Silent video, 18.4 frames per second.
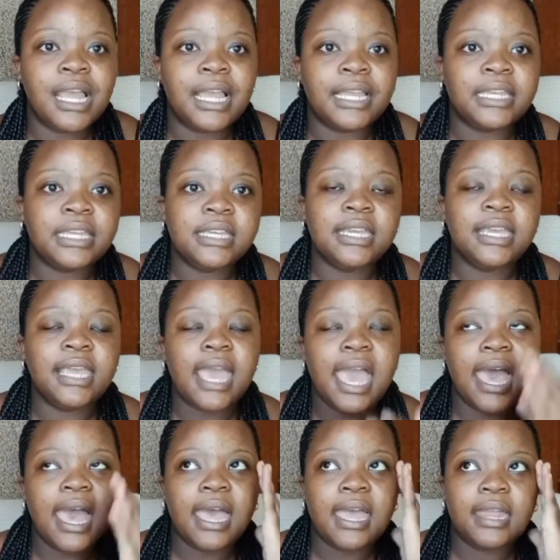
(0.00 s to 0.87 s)
lucky,
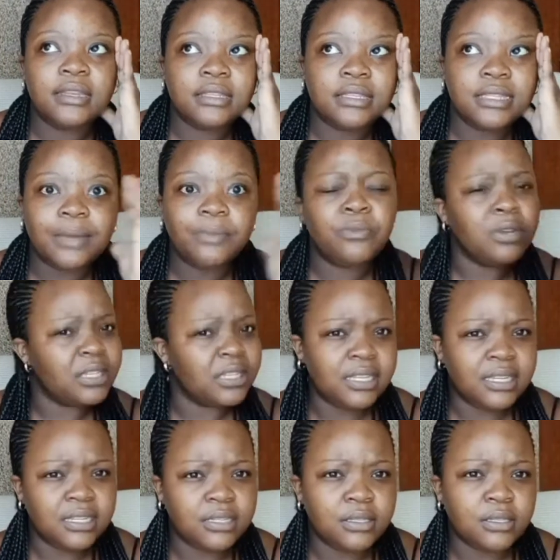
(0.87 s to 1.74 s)
and some
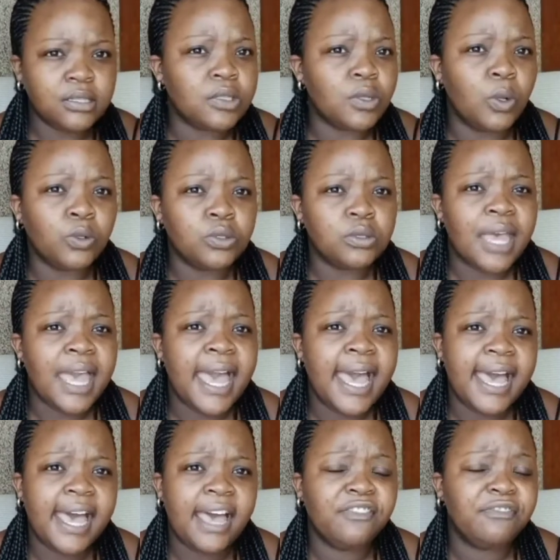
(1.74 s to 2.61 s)
residences also
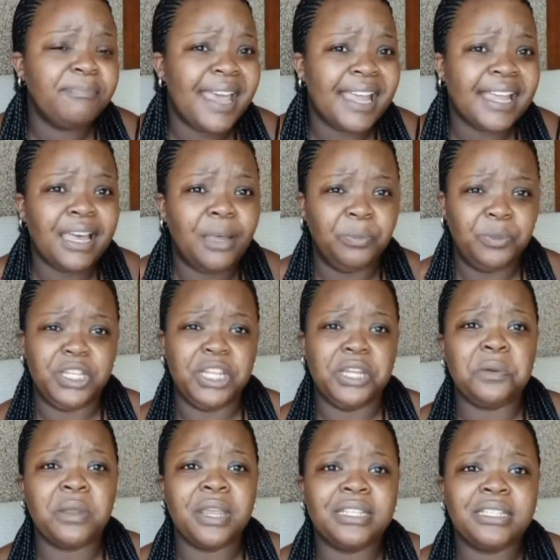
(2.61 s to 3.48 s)
have backup
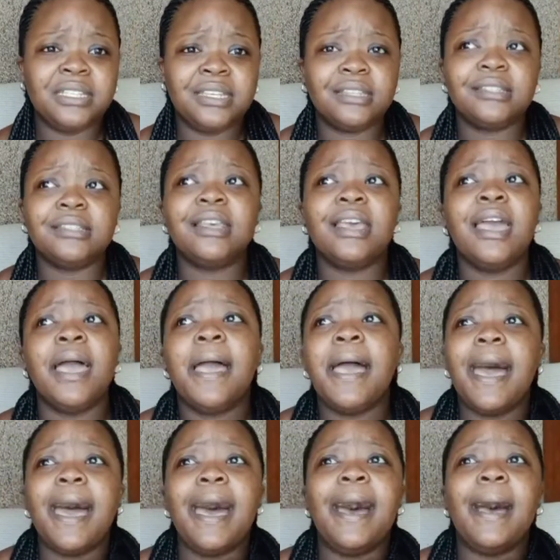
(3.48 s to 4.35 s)
generators.
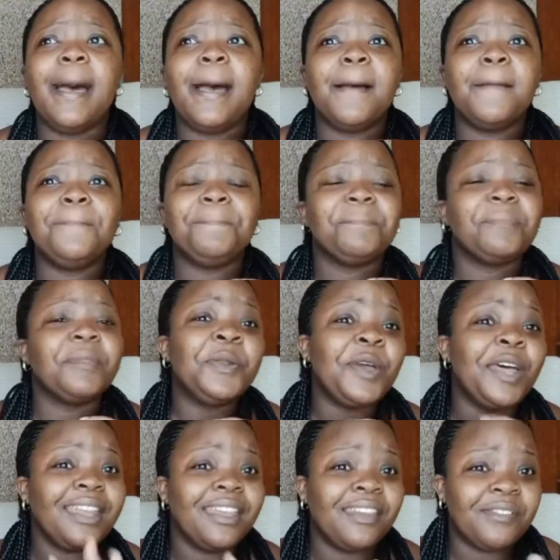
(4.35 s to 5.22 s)

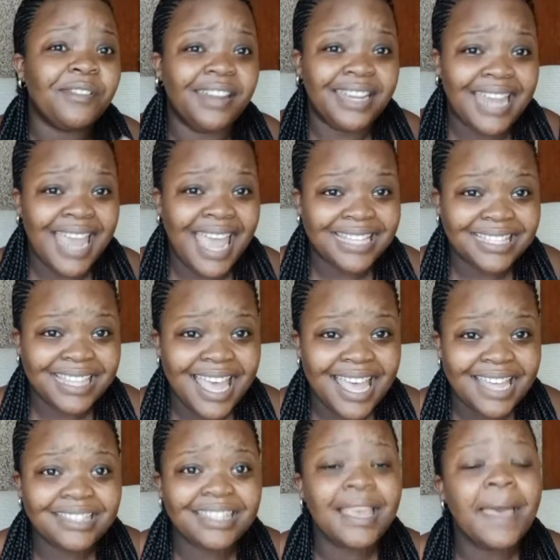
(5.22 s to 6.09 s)
Not everyone has
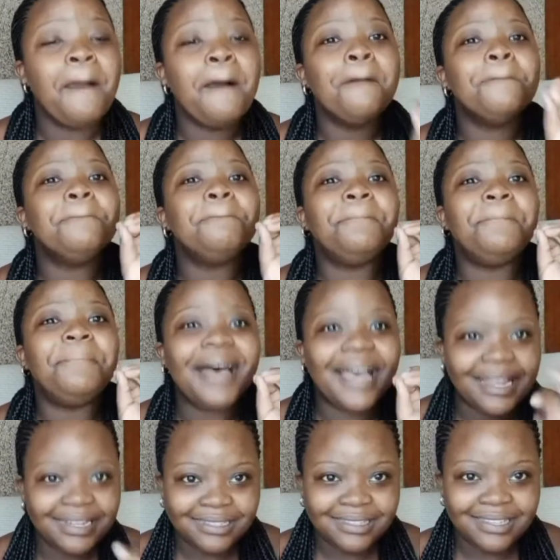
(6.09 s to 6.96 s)
that.
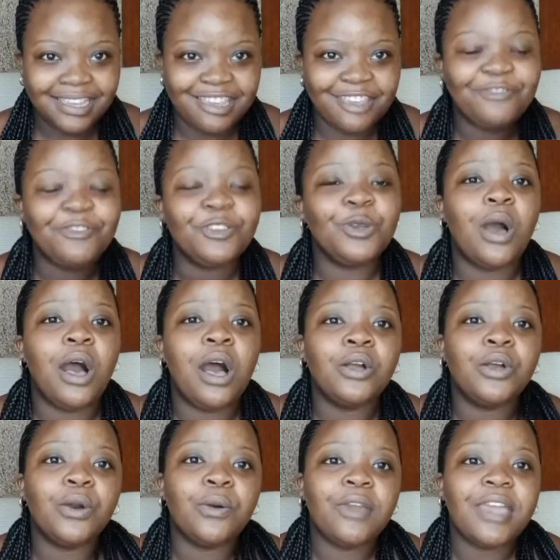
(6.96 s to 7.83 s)
But if you
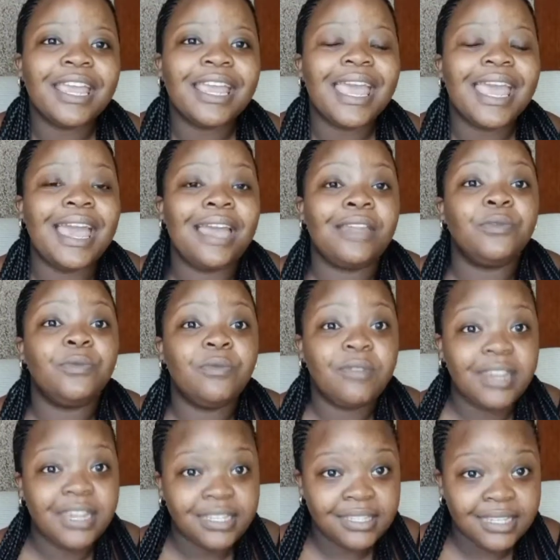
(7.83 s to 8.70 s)
are going at
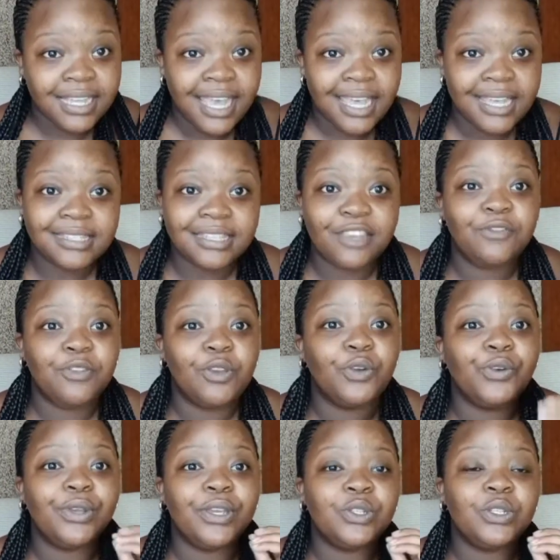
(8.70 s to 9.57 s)
risk, guys, if
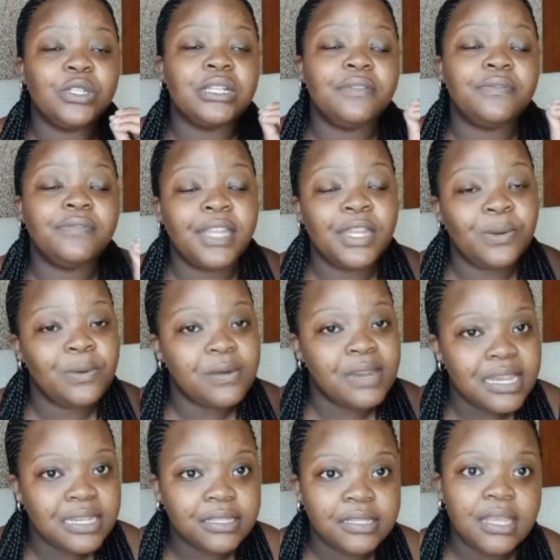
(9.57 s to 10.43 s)
you're going to live in a
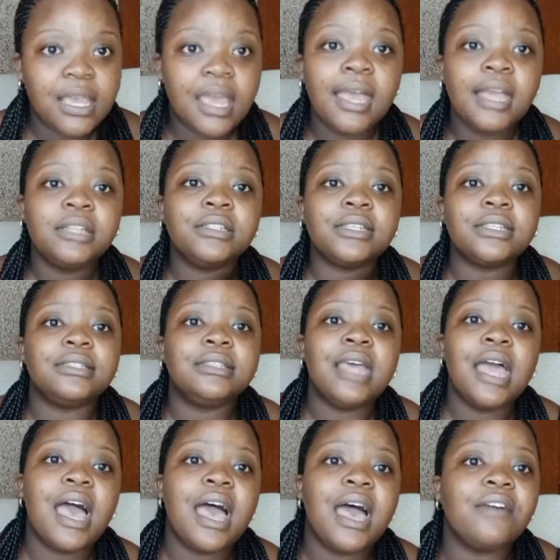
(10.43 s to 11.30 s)
risk, just
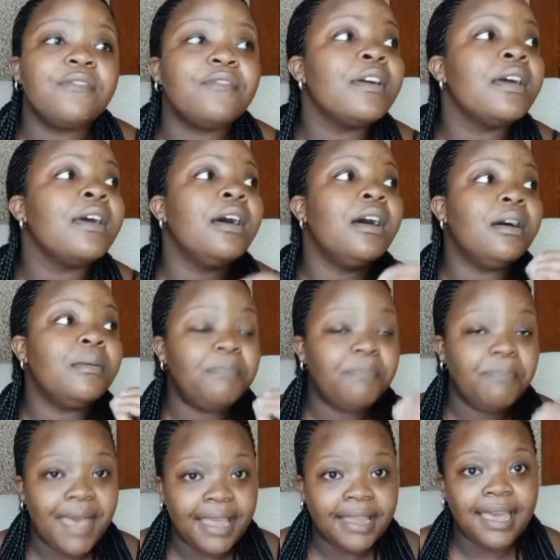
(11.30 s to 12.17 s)
have a
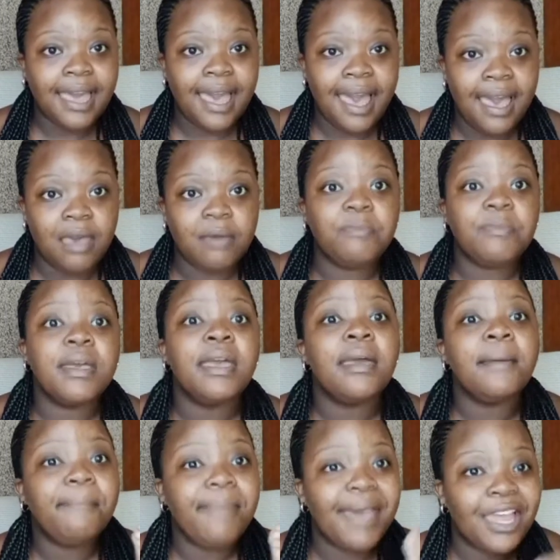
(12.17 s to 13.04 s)
backup
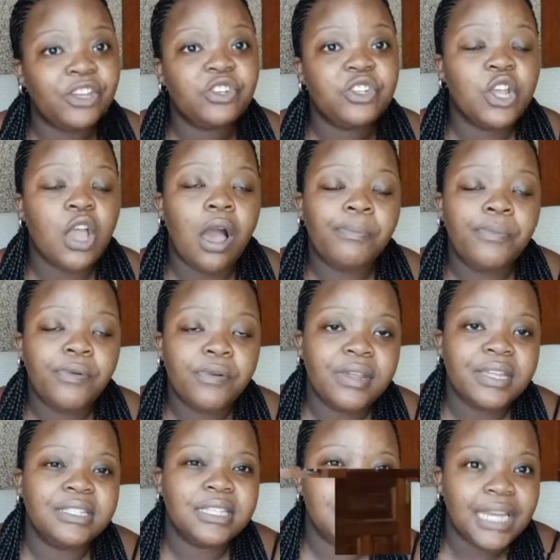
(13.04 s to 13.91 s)
battery
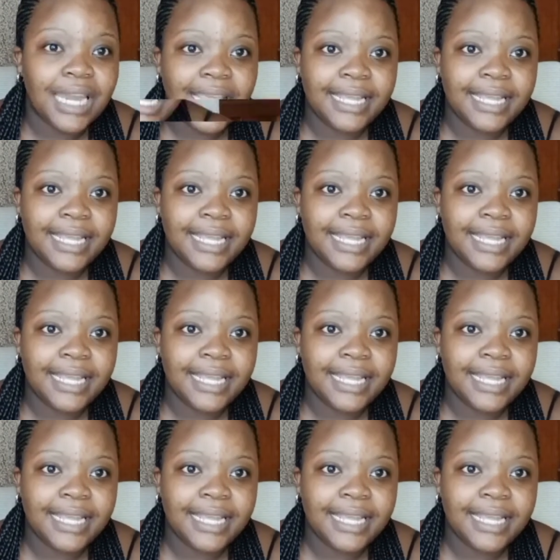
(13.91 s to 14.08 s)
operated